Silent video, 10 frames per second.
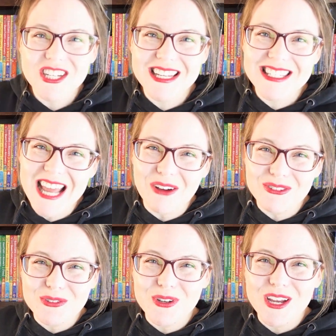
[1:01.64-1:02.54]
is now
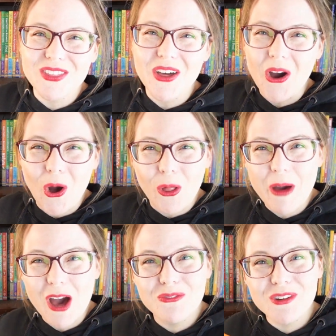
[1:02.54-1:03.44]
doing the All
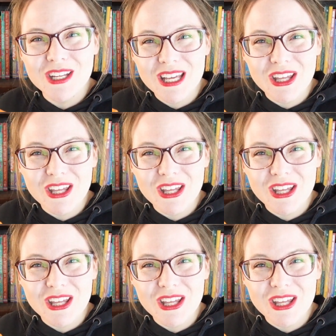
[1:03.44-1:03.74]
About Reading